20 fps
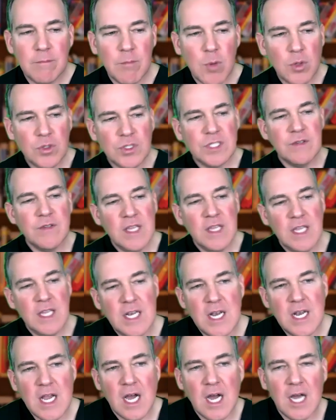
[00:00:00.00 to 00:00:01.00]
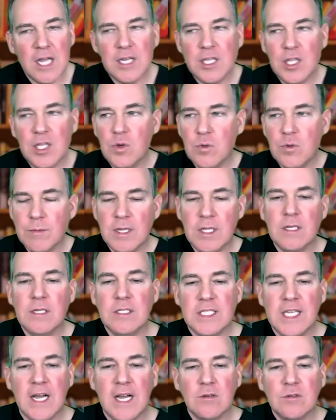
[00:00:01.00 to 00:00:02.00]
most of the non-human
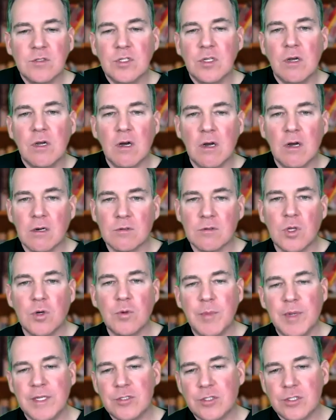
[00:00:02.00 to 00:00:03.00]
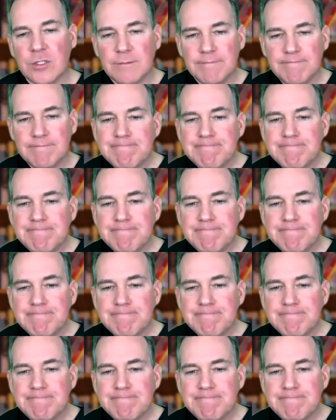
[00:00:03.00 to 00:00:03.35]
sounds are low pitched.